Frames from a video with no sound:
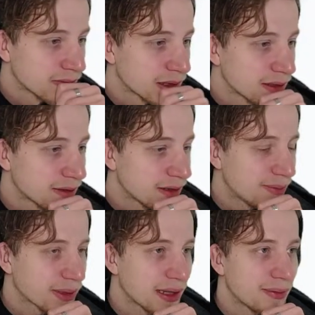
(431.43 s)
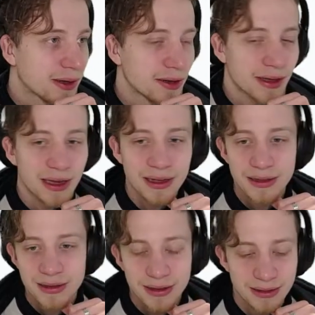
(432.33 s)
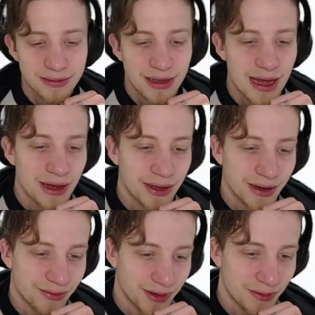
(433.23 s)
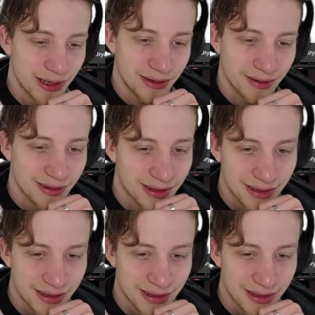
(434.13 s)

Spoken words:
Strip club, okay. You know what, why not?